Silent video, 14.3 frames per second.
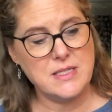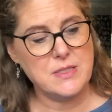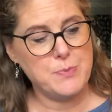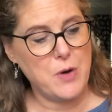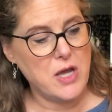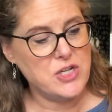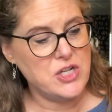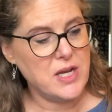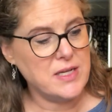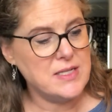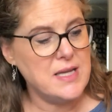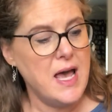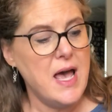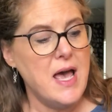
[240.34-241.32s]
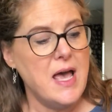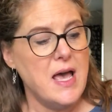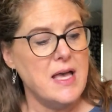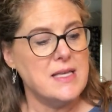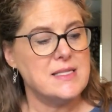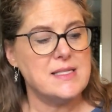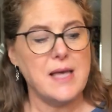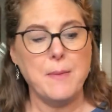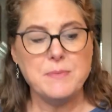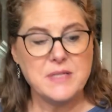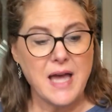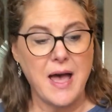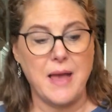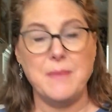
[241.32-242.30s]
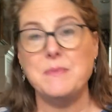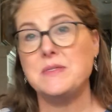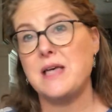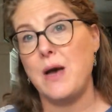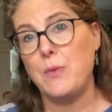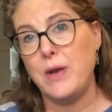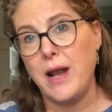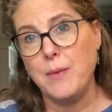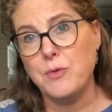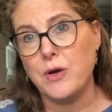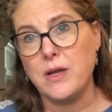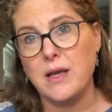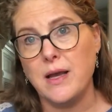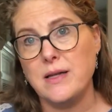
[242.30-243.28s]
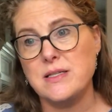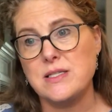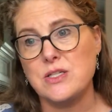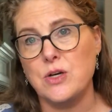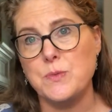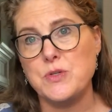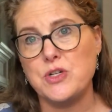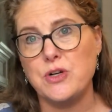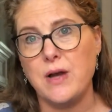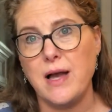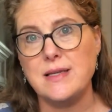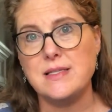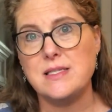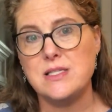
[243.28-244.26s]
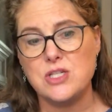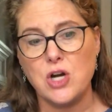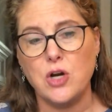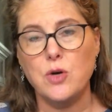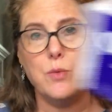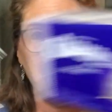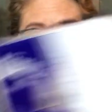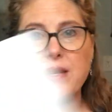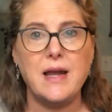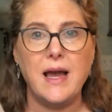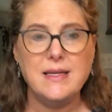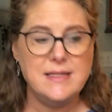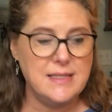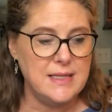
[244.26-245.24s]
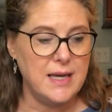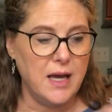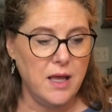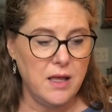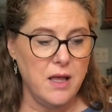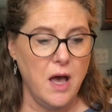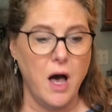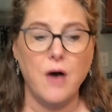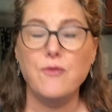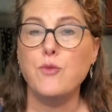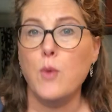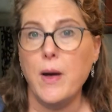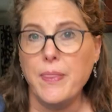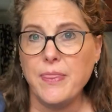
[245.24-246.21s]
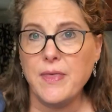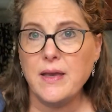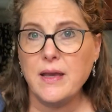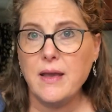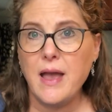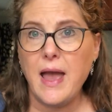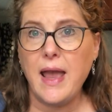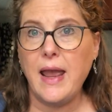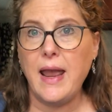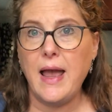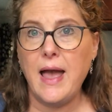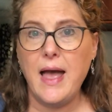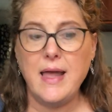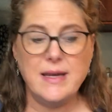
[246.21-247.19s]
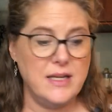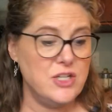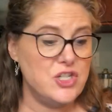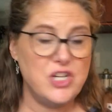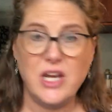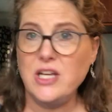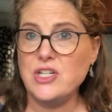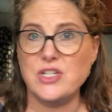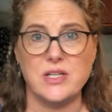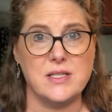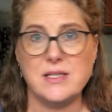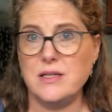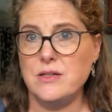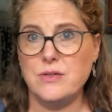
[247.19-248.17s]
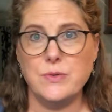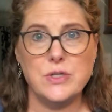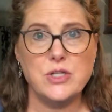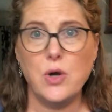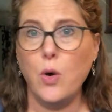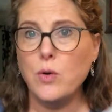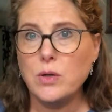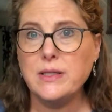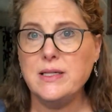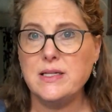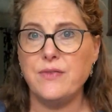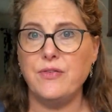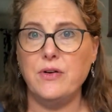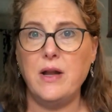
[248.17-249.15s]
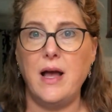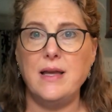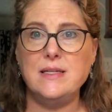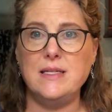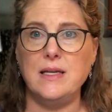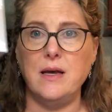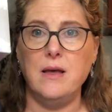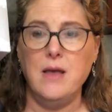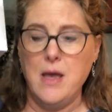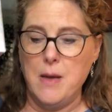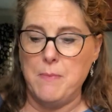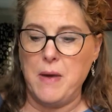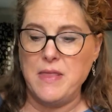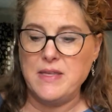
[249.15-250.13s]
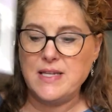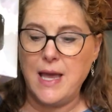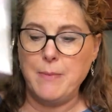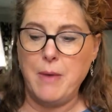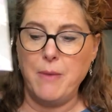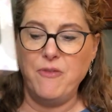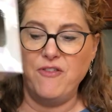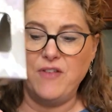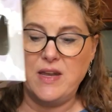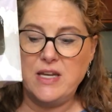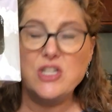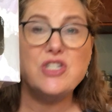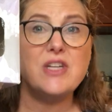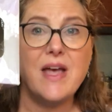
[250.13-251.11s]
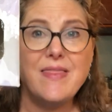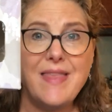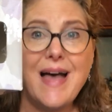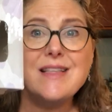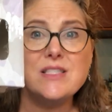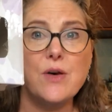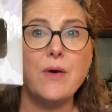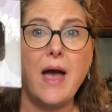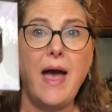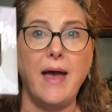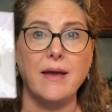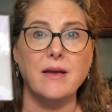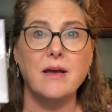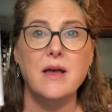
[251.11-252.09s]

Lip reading: this project, sometimes when I'm working on a sculpture, I start with an idea of one thing and it changes into a totally different idea by the time I've finished, and that's okay.